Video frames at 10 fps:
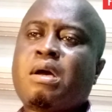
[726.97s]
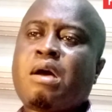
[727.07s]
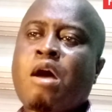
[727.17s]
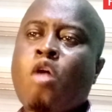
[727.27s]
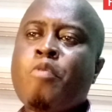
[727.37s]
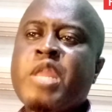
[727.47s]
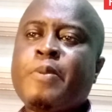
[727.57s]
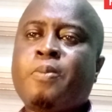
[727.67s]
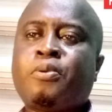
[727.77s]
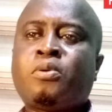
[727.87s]
How many
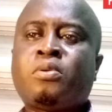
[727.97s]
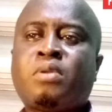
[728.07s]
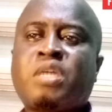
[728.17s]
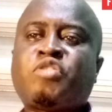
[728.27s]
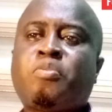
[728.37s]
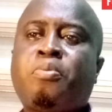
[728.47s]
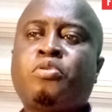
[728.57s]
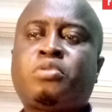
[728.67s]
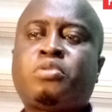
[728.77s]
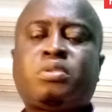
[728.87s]
people does your
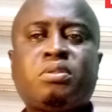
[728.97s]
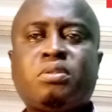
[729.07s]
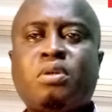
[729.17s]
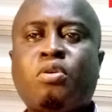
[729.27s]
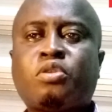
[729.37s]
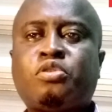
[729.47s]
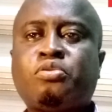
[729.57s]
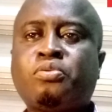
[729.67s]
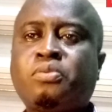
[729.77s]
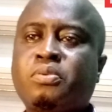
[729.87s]
post got to?